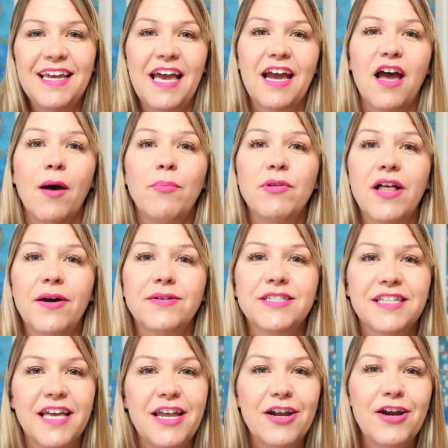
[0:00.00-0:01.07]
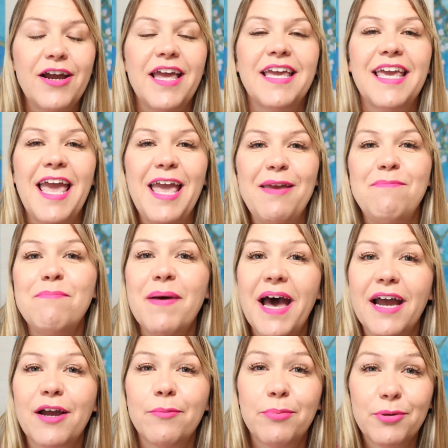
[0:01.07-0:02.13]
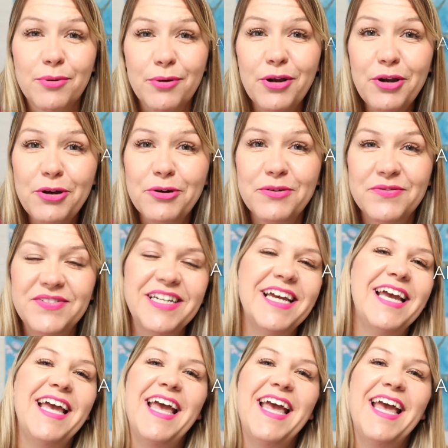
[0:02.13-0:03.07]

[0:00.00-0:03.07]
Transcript: A couple hours later, it came back approved.